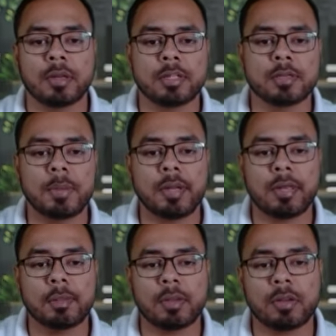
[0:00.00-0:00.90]
is
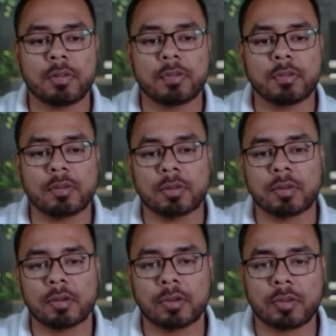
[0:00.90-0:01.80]
multiple of
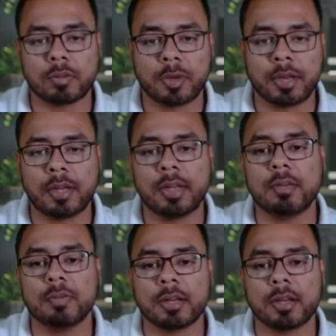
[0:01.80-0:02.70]

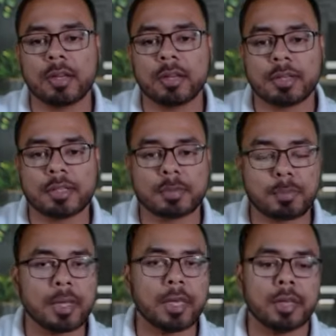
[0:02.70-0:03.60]
21 is
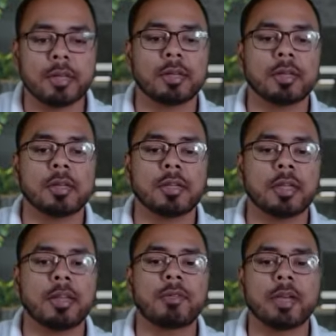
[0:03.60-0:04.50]
P,
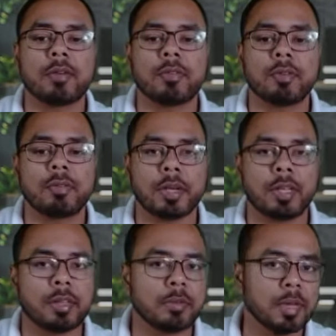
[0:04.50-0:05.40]
then we have to
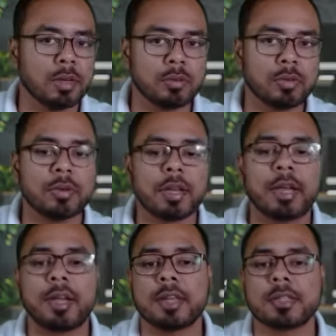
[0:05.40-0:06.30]
find the value of
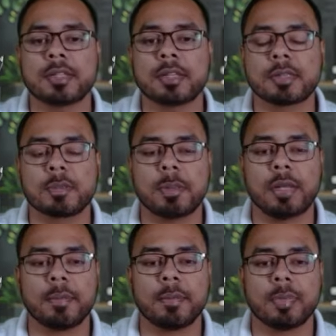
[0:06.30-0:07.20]

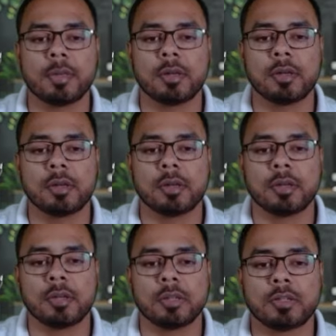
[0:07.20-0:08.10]
96P.
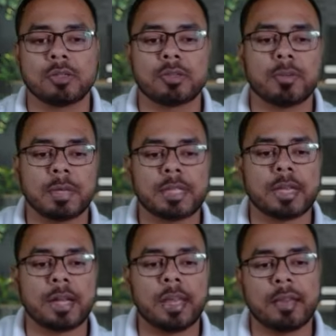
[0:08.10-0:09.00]
So
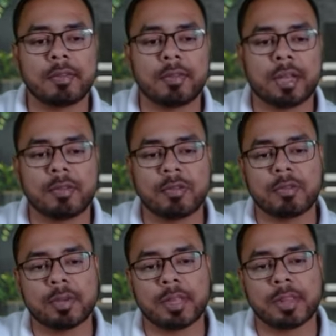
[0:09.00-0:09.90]
basically, we have
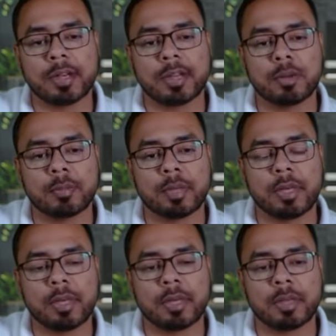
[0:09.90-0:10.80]
to find that how
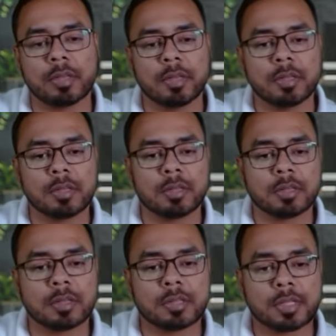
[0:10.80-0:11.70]
many
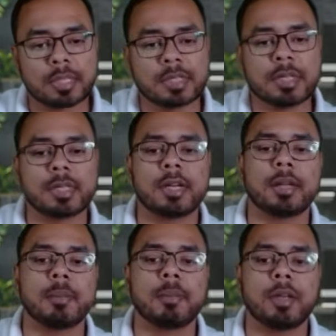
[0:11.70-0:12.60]

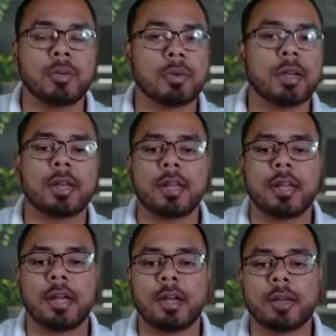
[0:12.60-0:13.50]
6-digit number you can
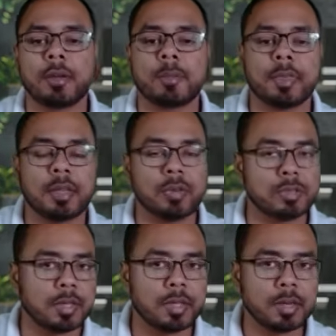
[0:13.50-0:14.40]
create
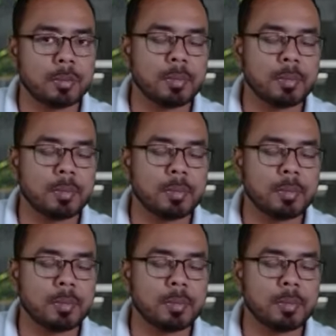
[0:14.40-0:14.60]
using the